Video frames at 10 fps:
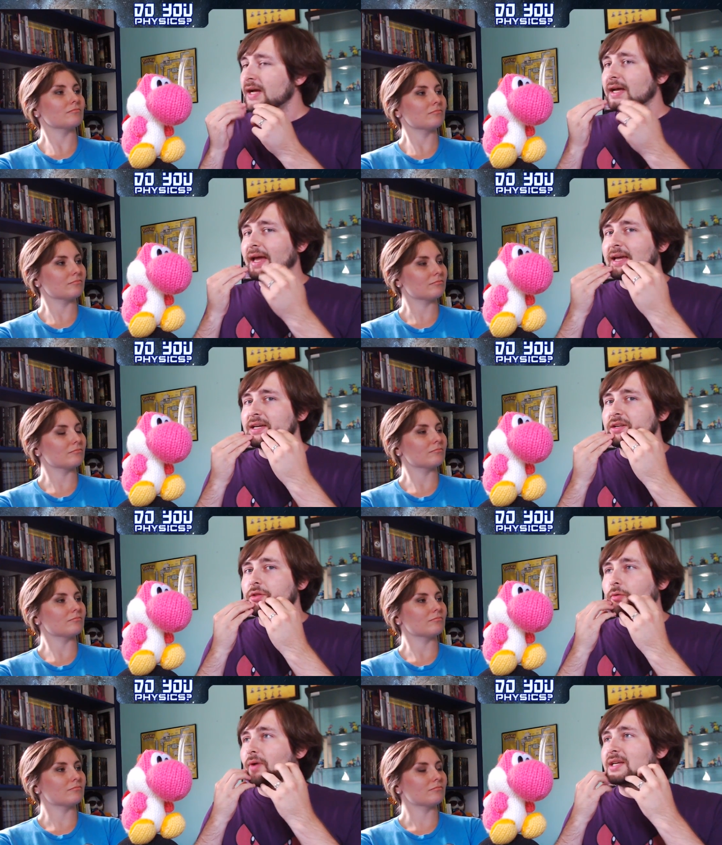Speaker 1: And the
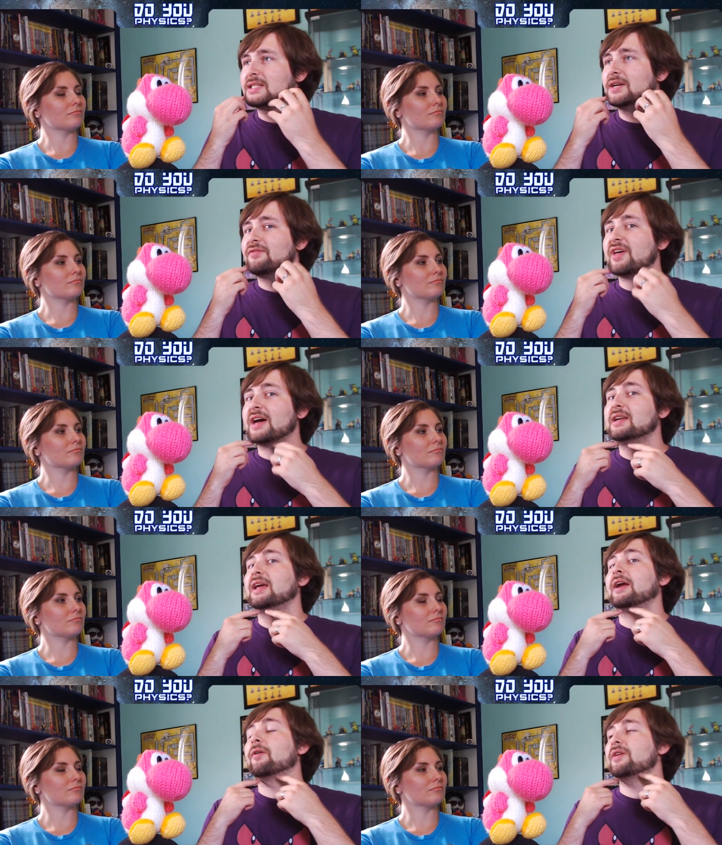rest of that
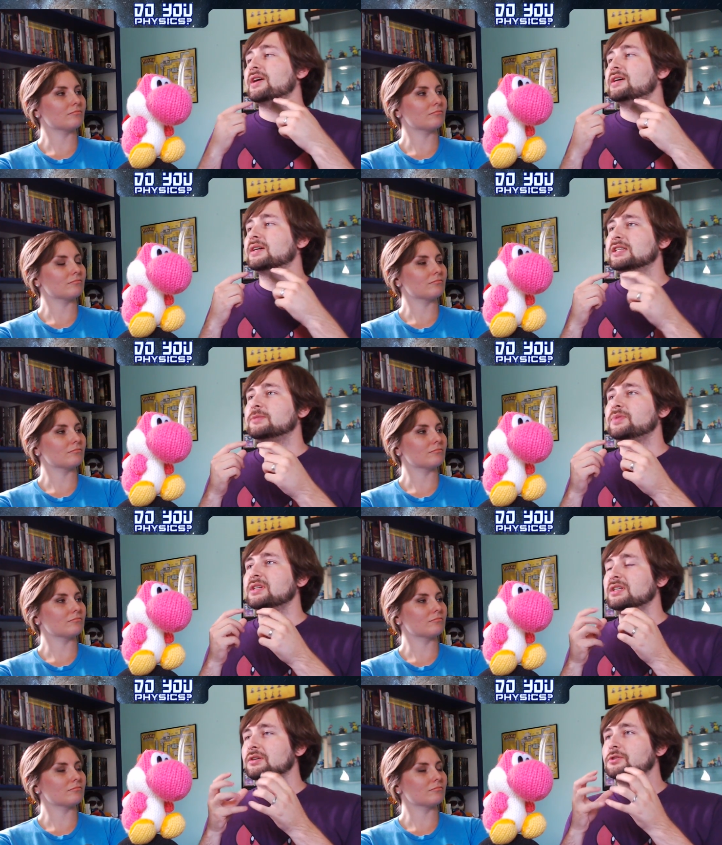area is
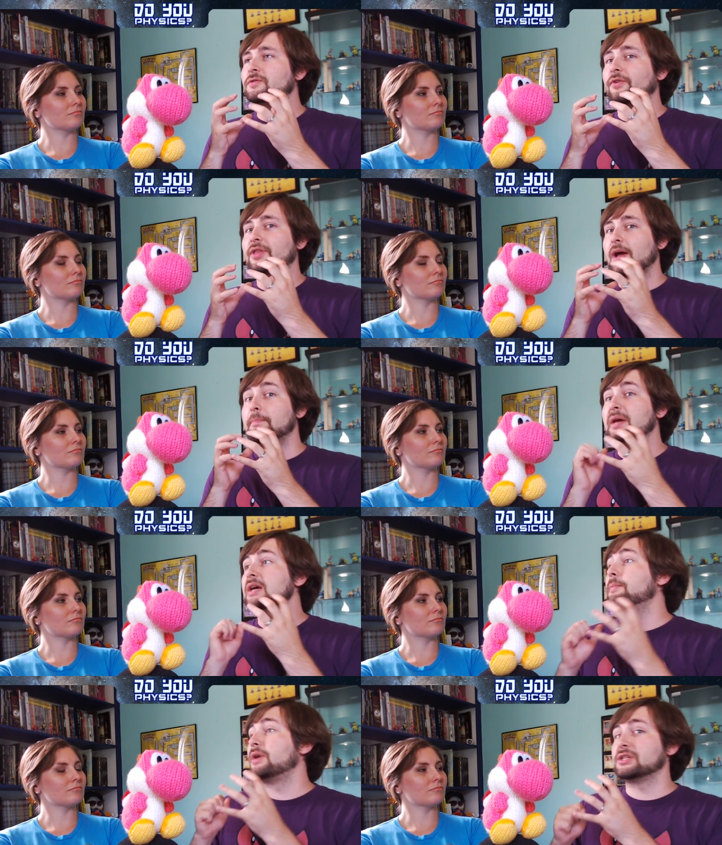being used for that big
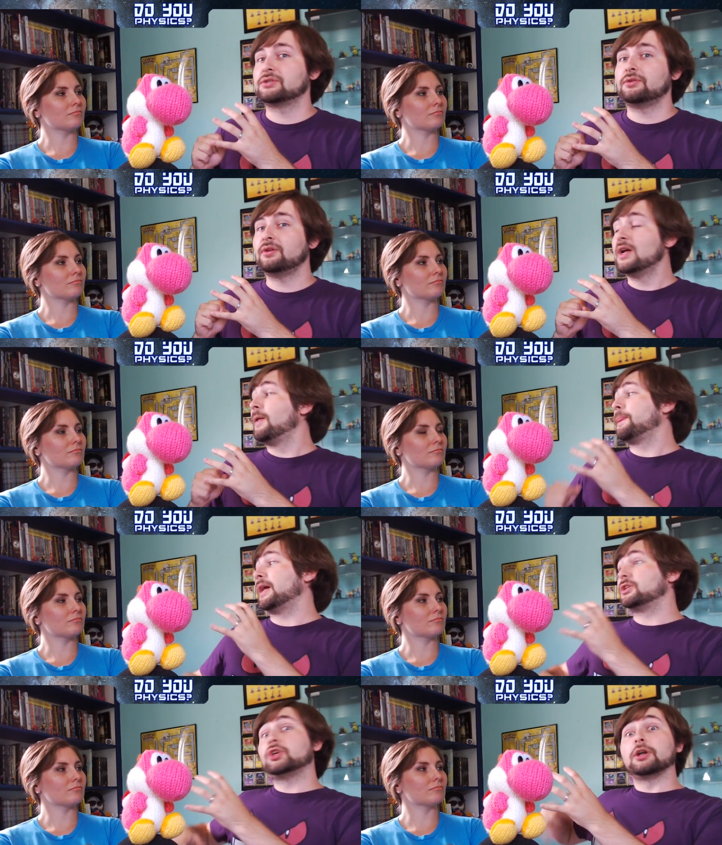muscle
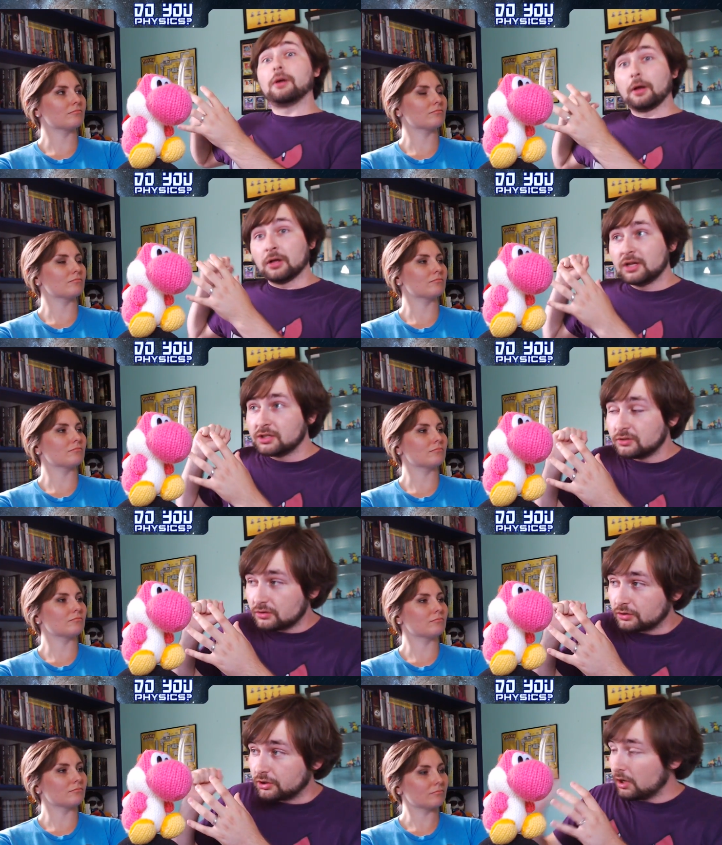that's gonna
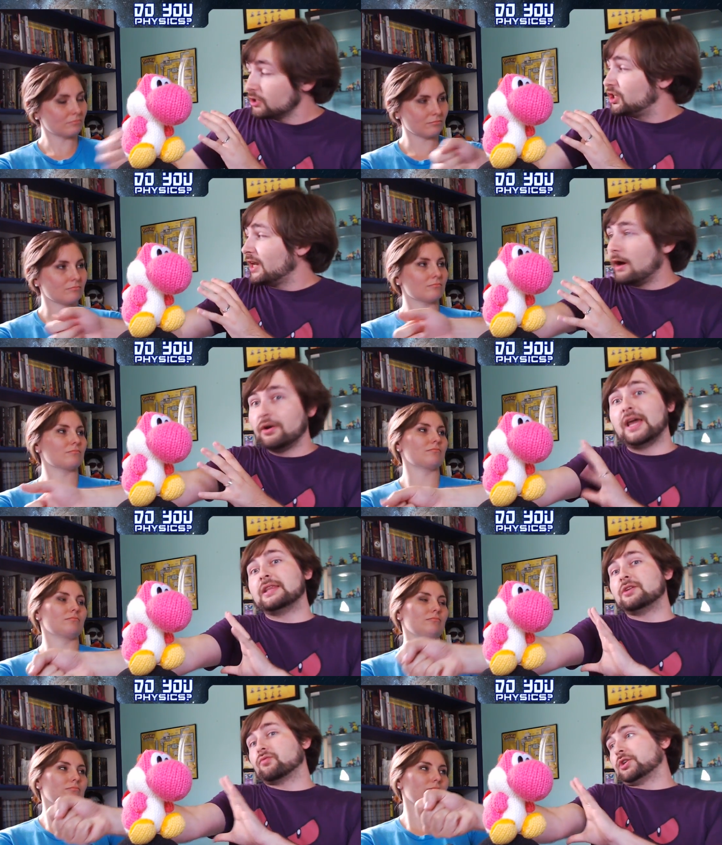launch it out and
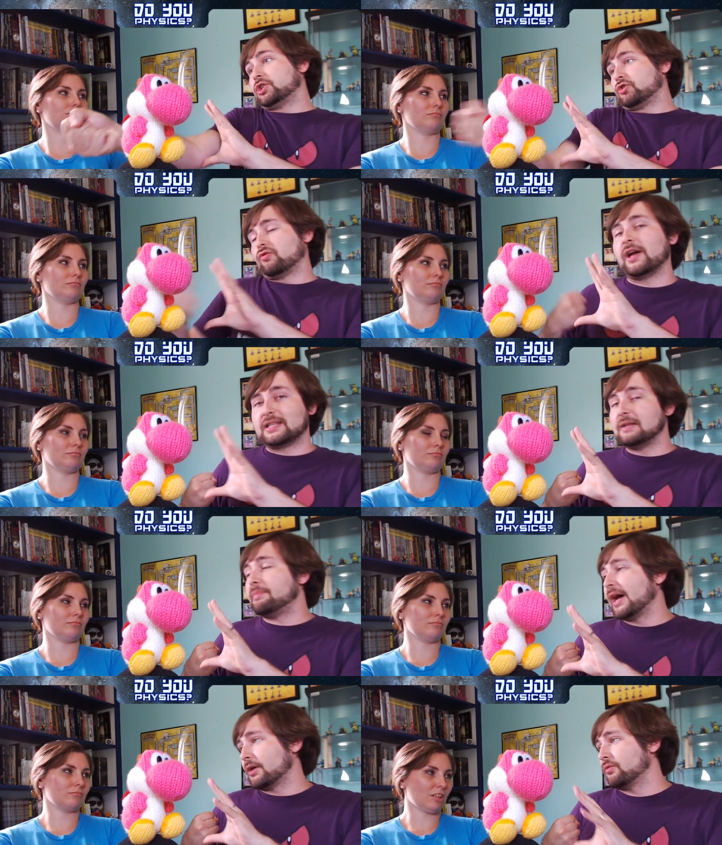then retract it
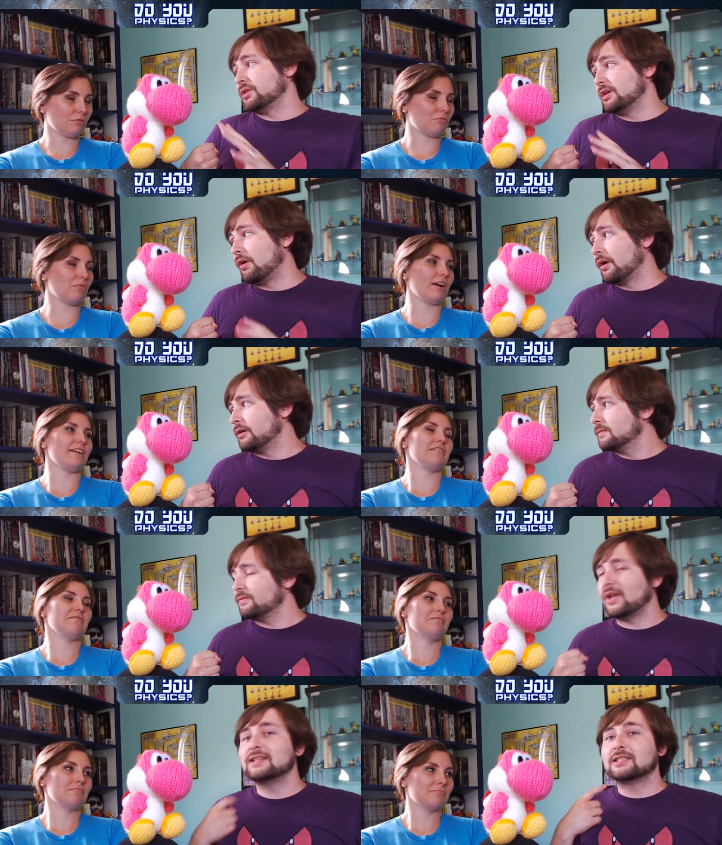back really hard. Right.
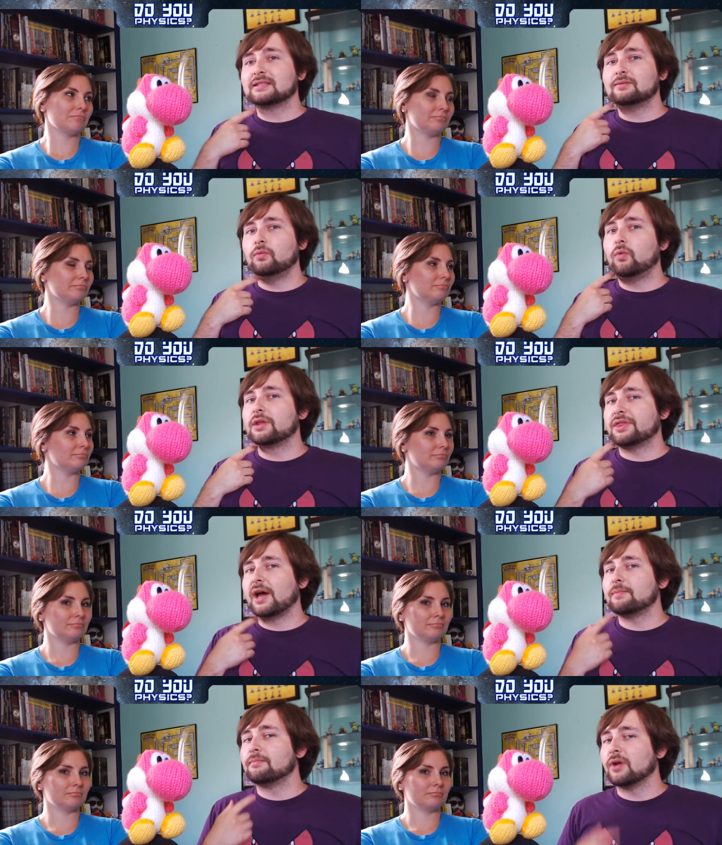That's what
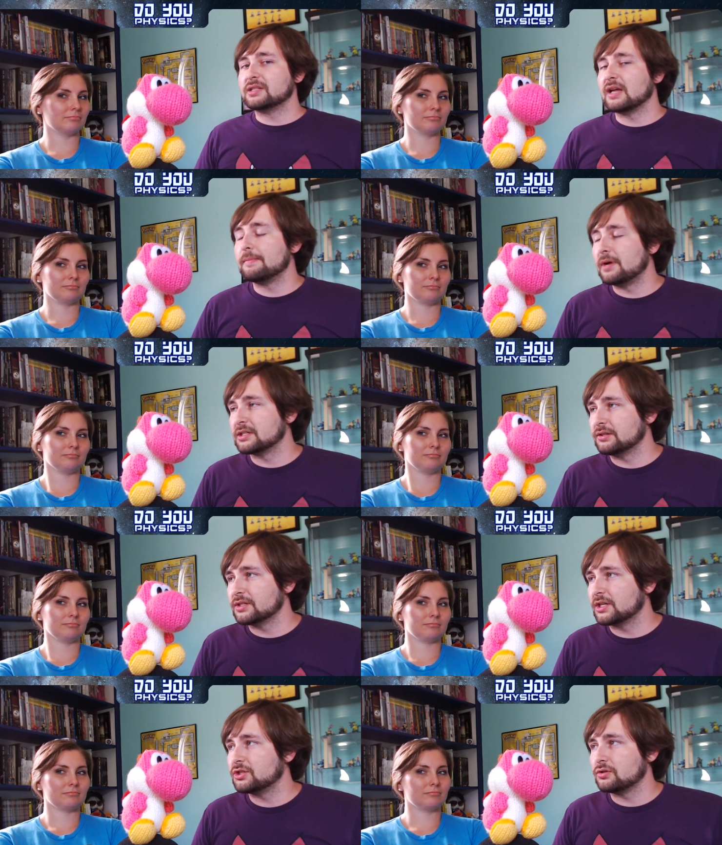that rest that muscle is
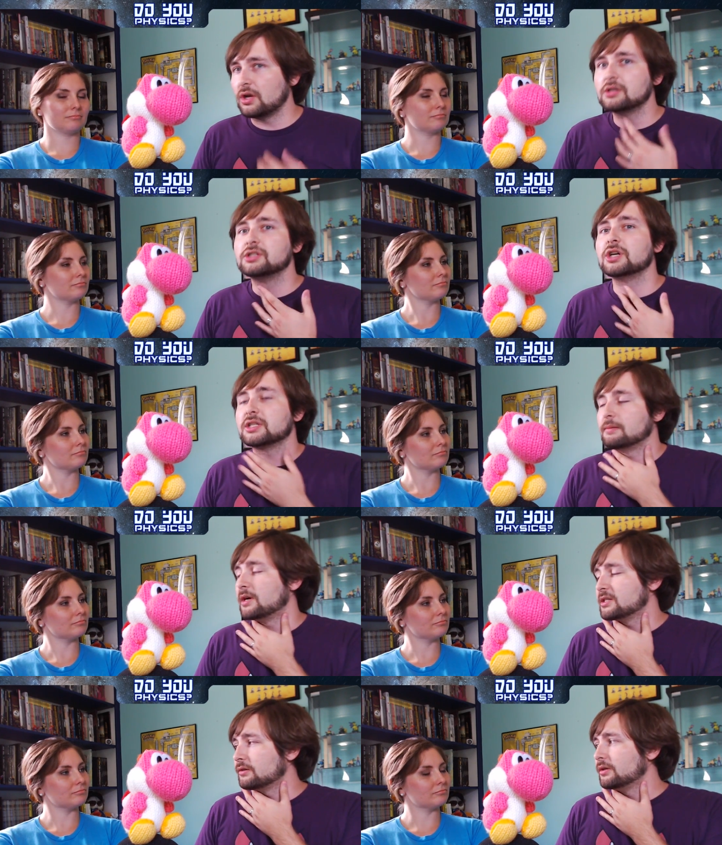because your tongue's just a
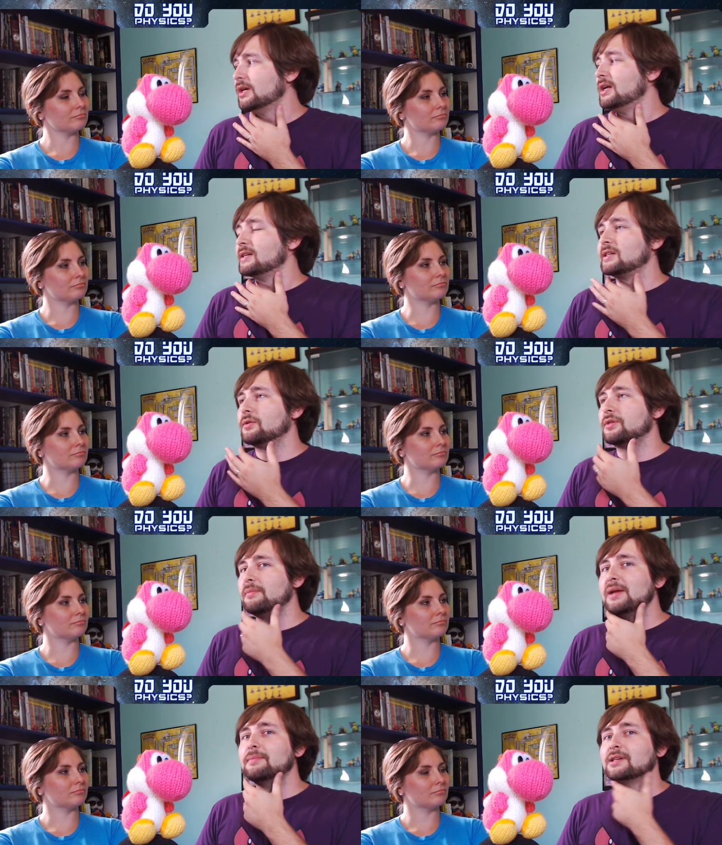muscle. So mm-hmm. the
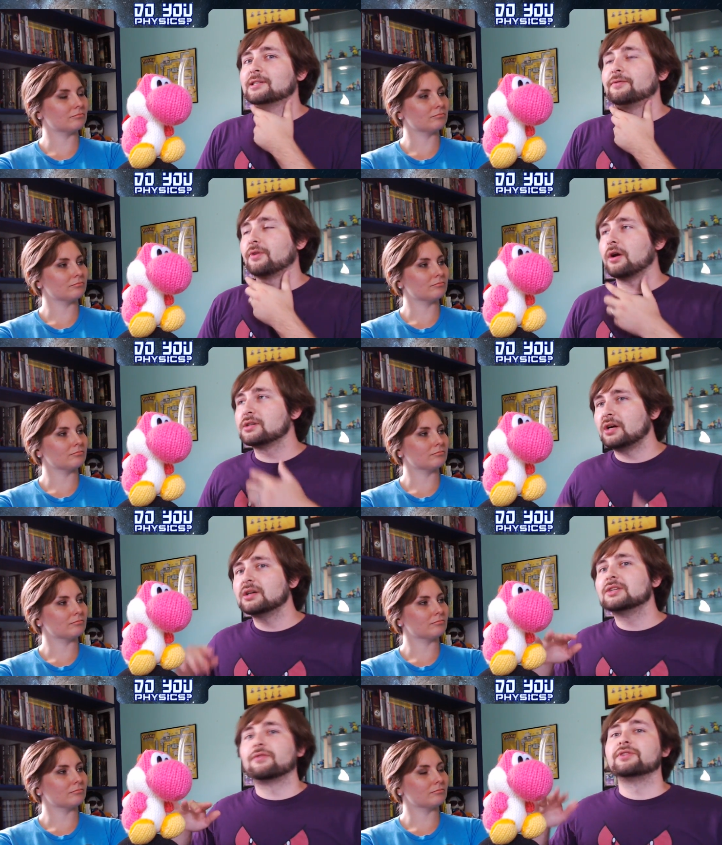main muscle for our tongue is for